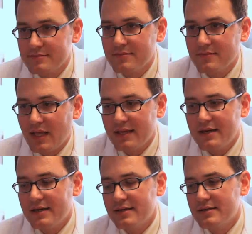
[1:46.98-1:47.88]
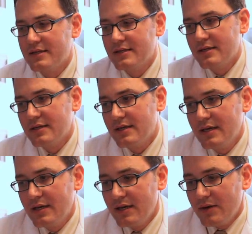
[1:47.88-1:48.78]
where patients
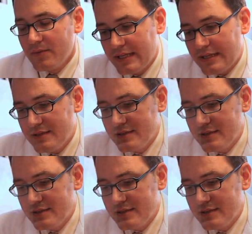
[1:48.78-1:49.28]
lose function,